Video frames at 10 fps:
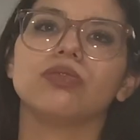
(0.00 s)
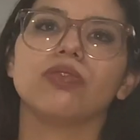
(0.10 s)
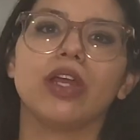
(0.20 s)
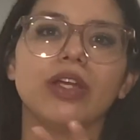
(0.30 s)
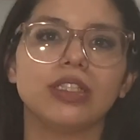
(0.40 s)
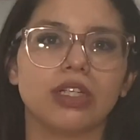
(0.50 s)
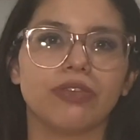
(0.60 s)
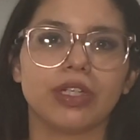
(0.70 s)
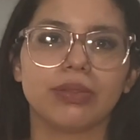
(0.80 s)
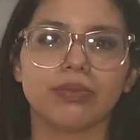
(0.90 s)
very
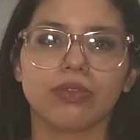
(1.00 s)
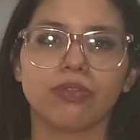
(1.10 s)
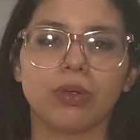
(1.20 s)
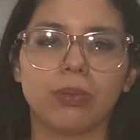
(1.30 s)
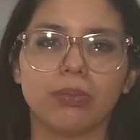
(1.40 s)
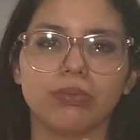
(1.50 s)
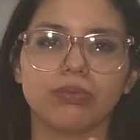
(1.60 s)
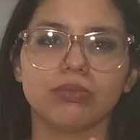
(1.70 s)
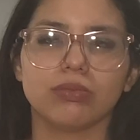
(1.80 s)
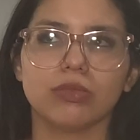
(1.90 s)
different from,
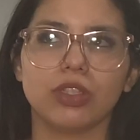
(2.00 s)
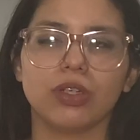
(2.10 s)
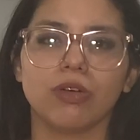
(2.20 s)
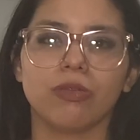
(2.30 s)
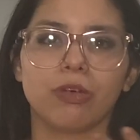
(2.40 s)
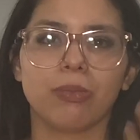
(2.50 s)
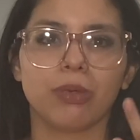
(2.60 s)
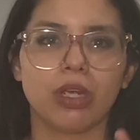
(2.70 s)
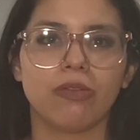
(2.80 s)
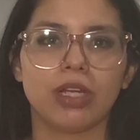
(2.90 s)
you know, from
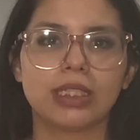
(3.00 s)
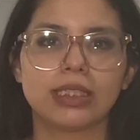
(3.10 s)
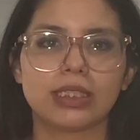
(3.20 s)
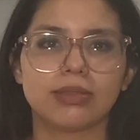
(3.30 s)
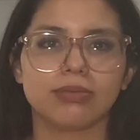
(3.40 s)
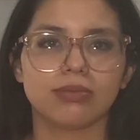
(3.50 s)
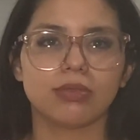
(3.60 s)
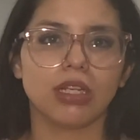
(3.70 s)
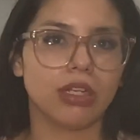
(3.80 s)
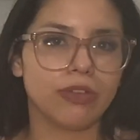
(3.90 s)
previous
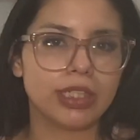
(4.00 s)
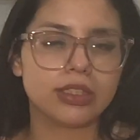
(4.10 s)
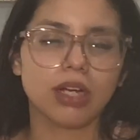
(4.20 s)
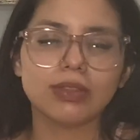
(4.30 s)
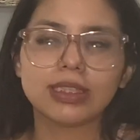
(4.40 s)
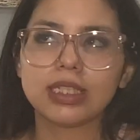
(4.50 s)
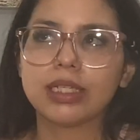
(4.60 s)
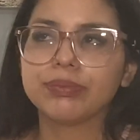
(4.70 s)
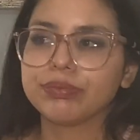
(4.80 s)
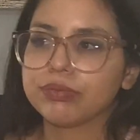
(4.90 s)
deliveries, obviously.